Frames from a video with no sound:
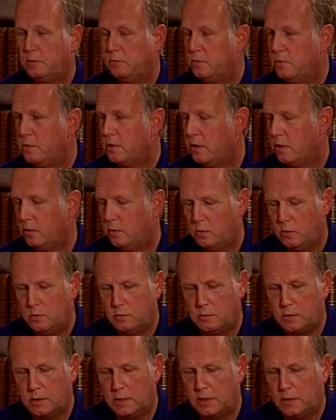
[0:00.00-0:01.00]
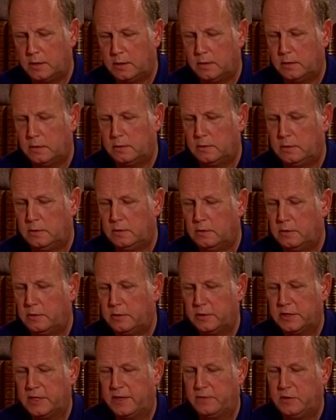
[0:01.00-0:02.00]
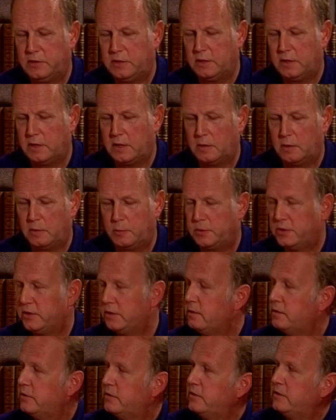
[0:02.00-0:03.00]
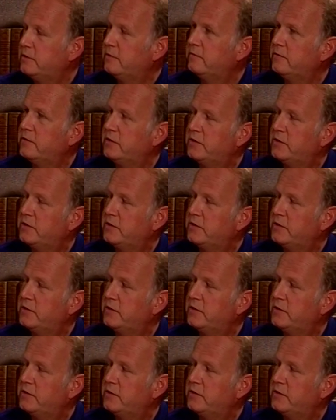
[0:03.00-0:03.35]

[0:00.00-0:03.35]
won't know, not having the opportunity to